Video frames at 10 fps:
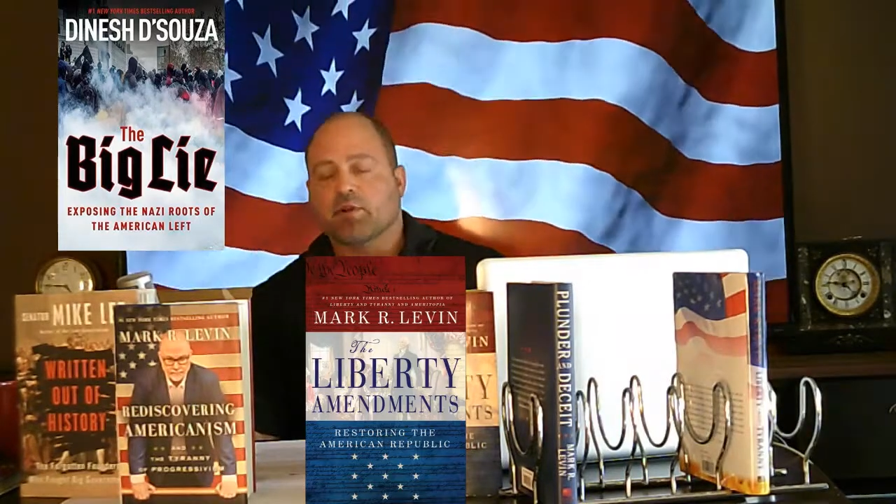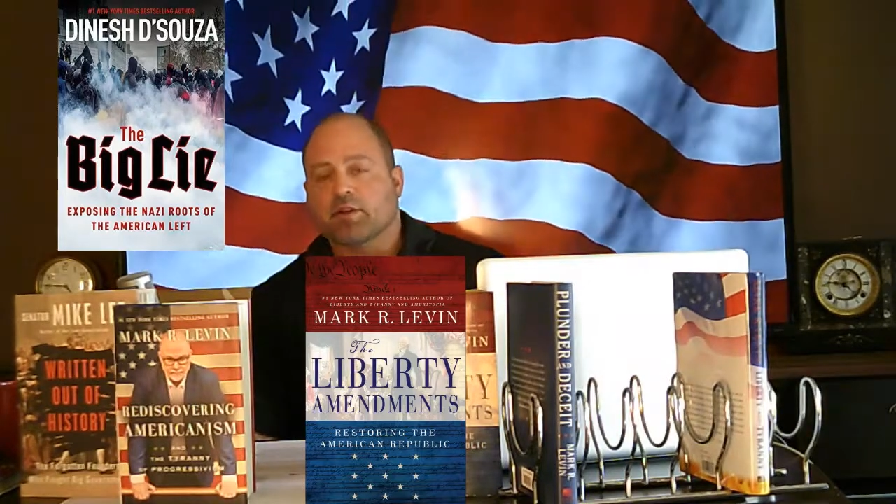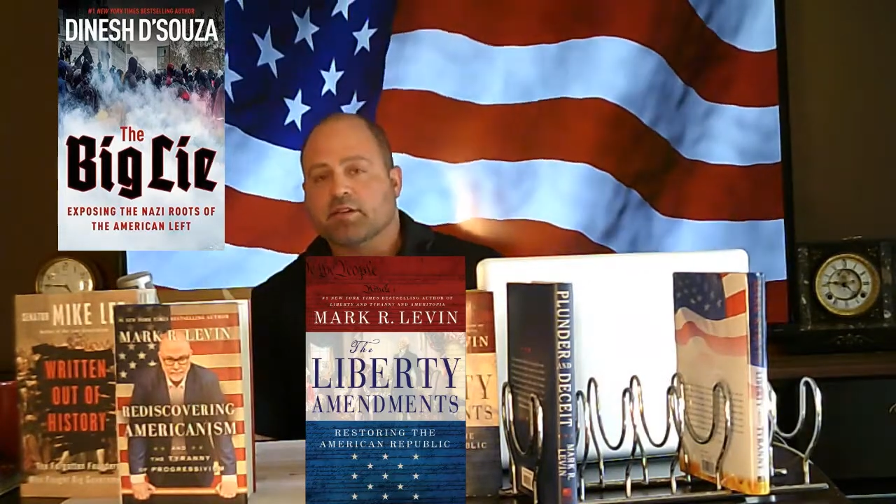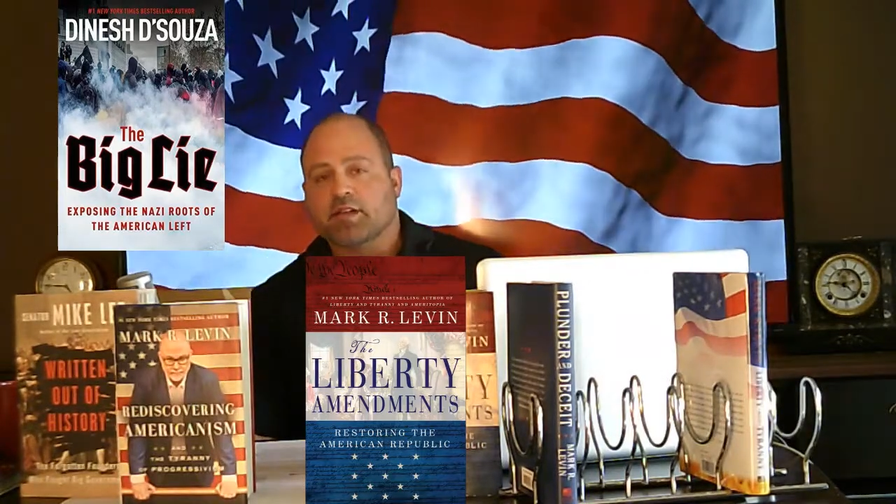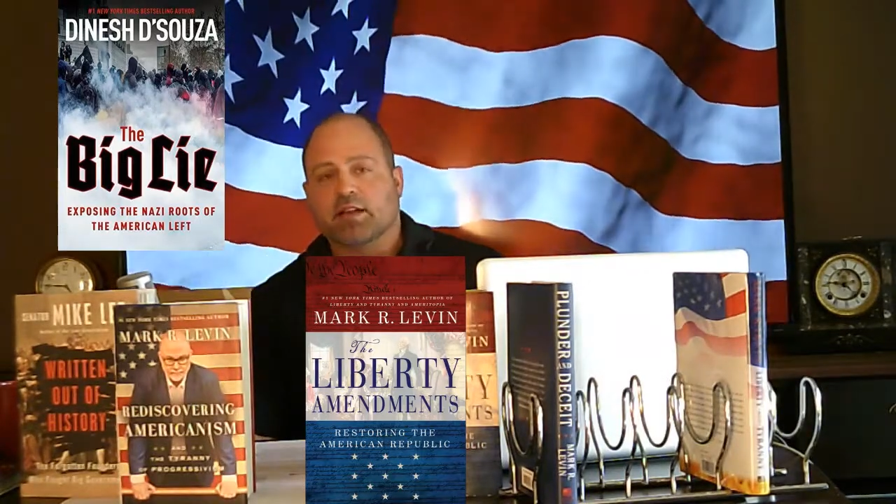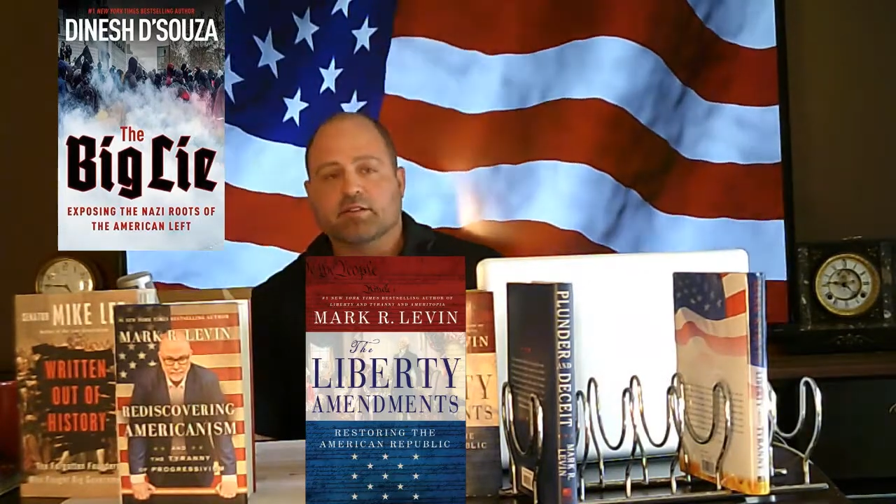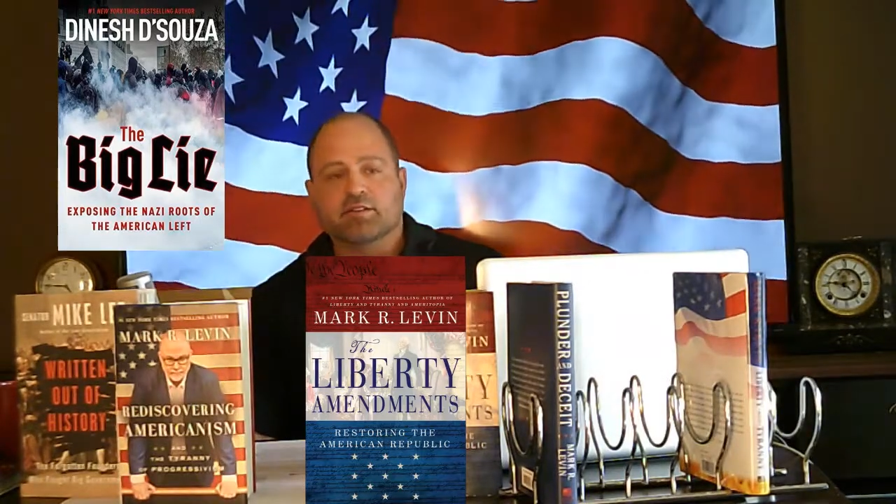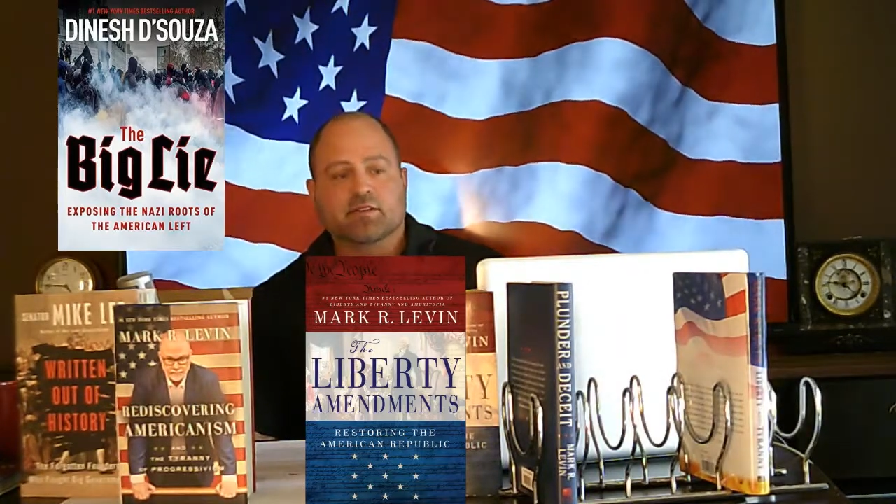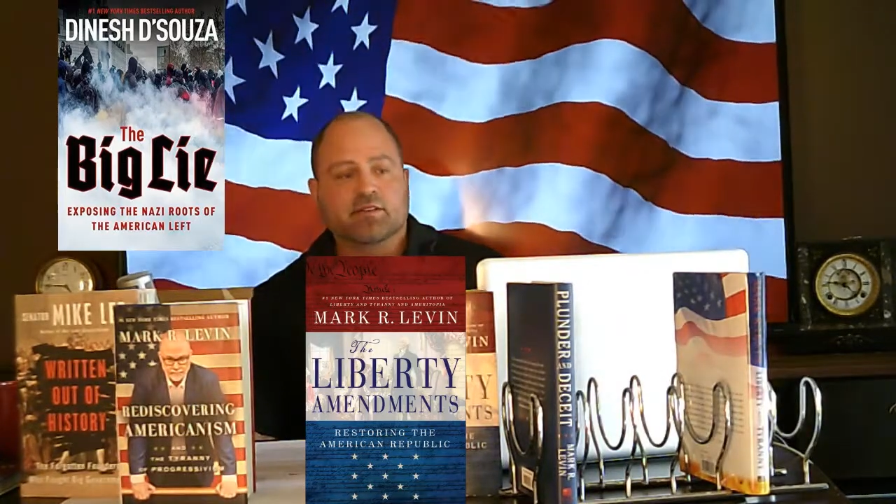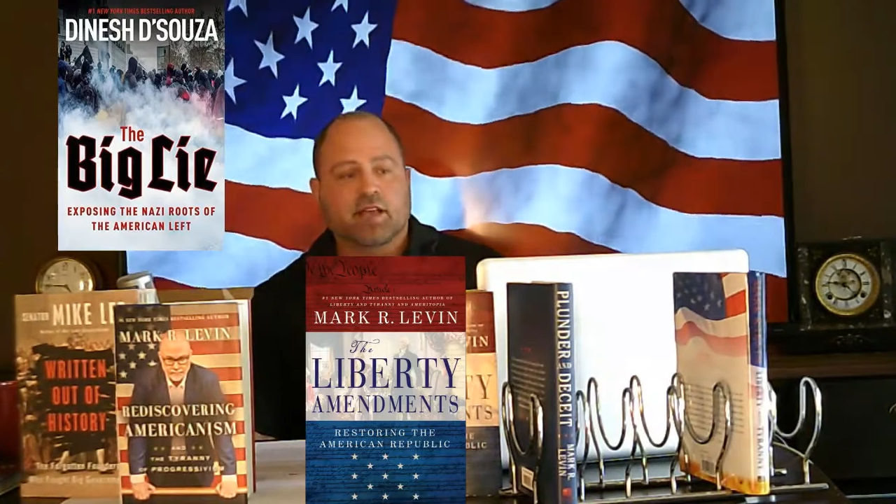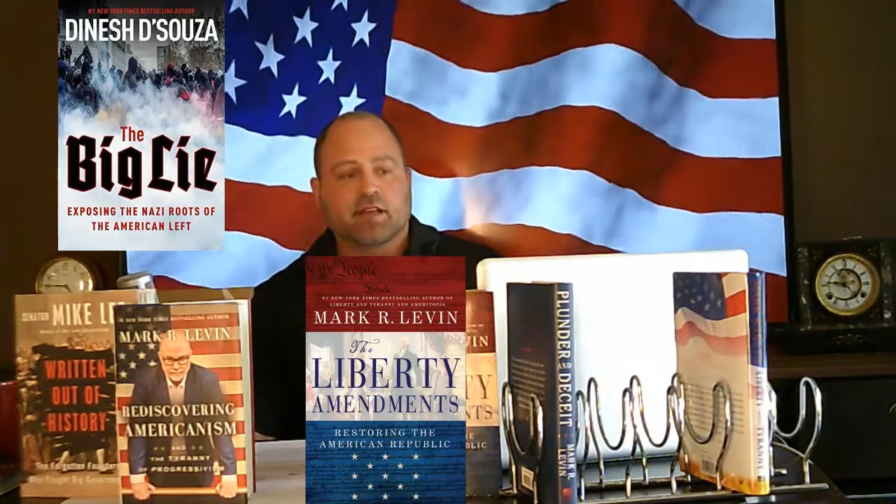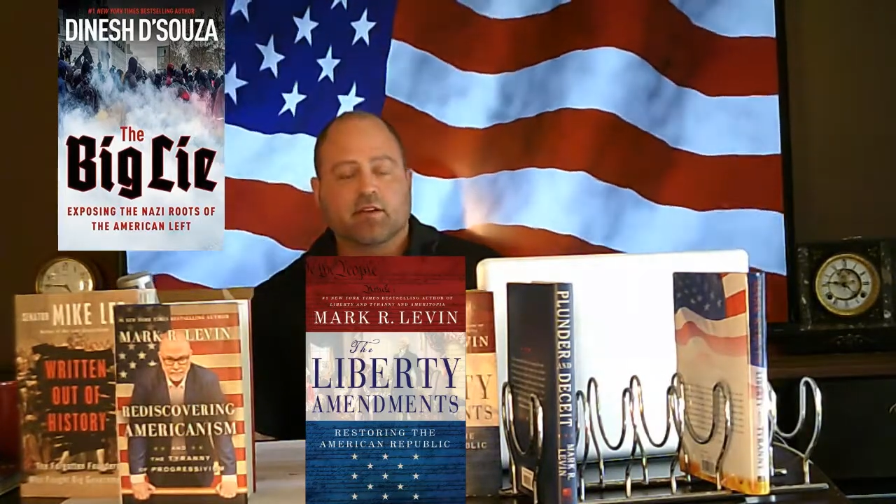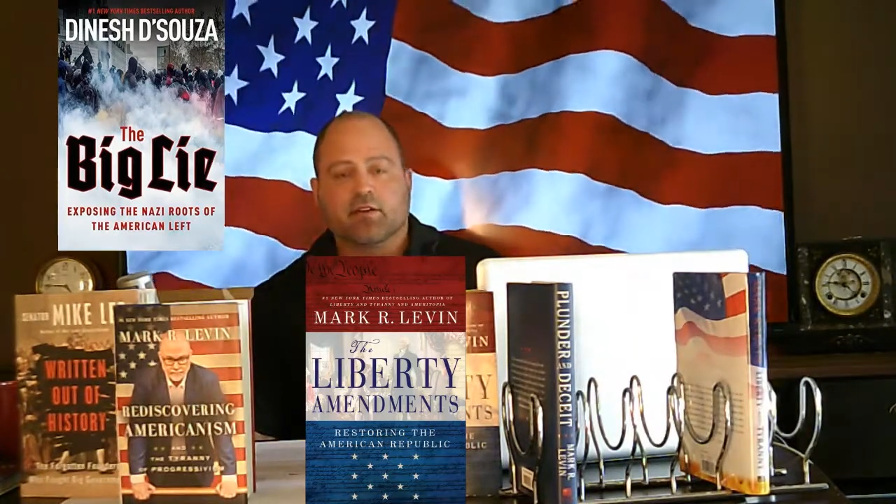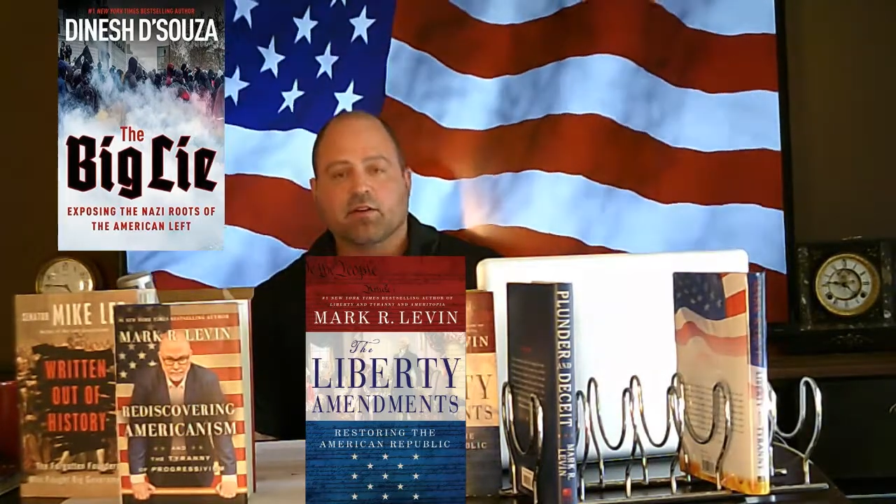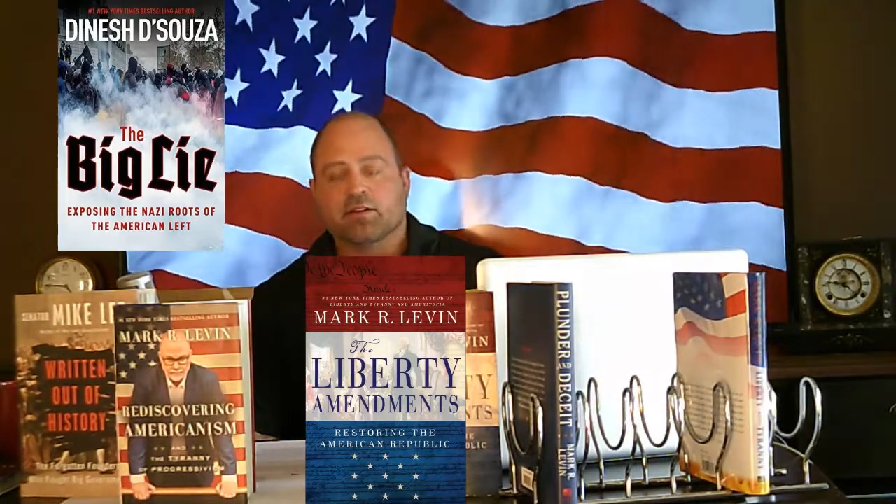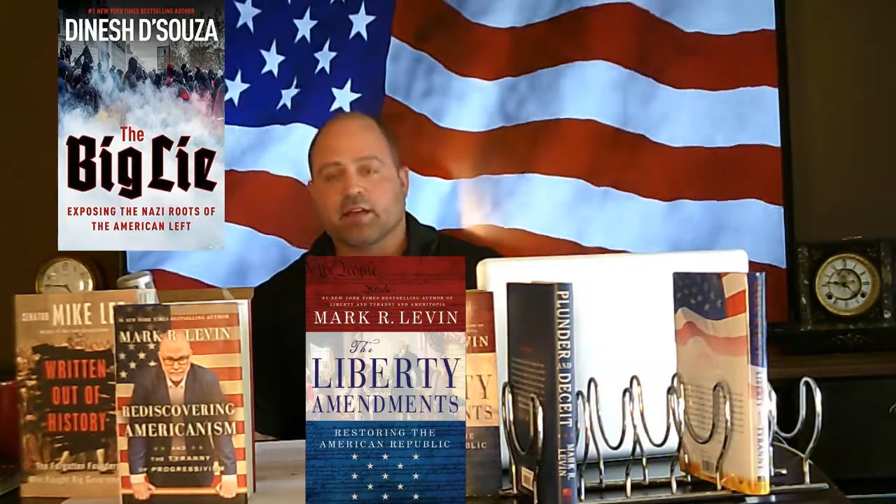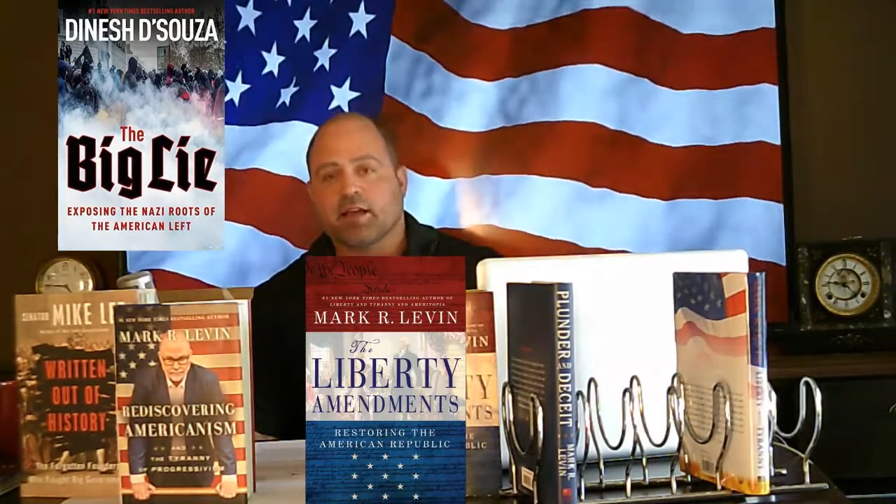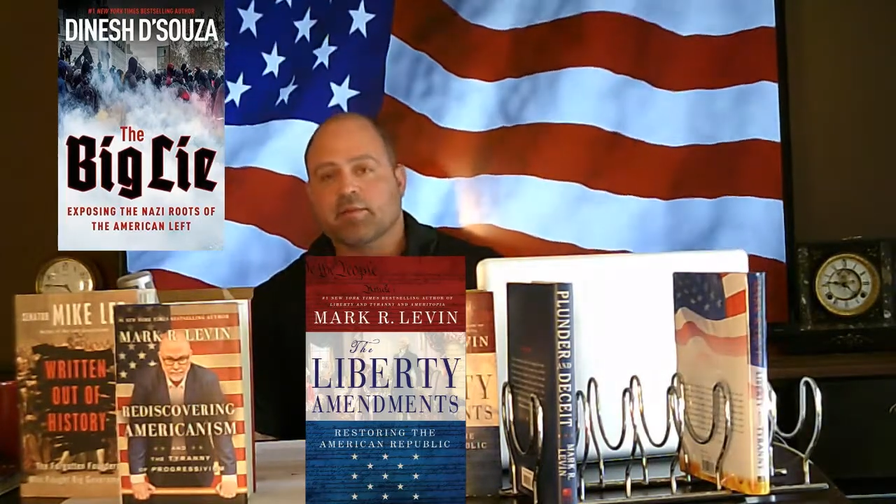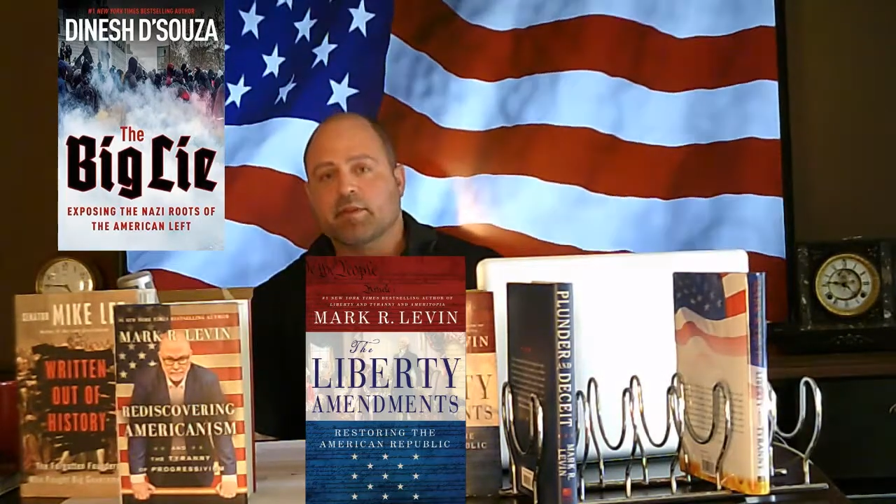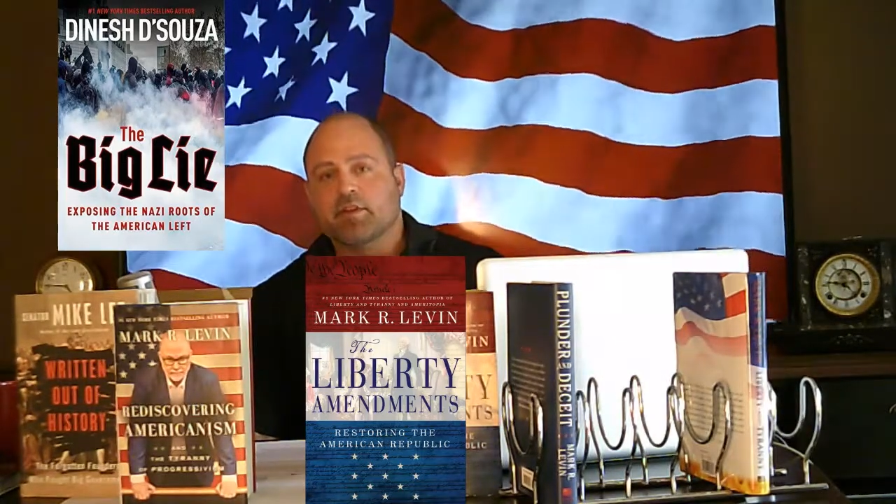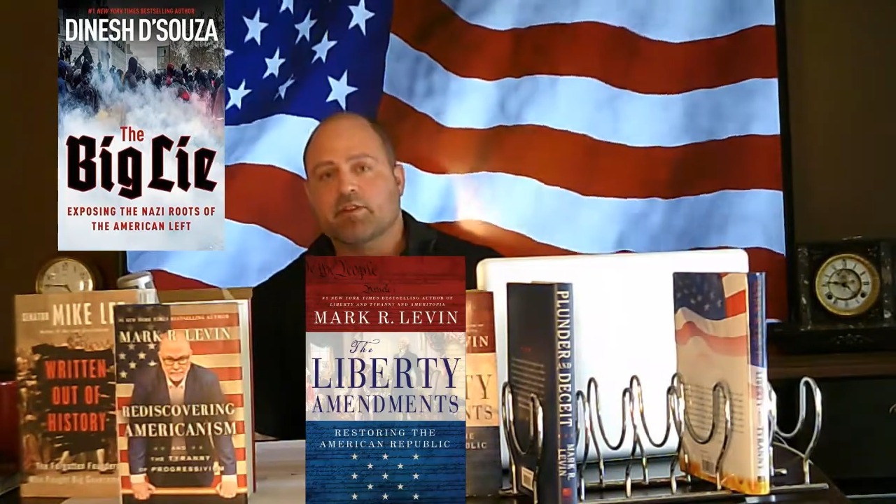Bernie Sanders is saying it all the time,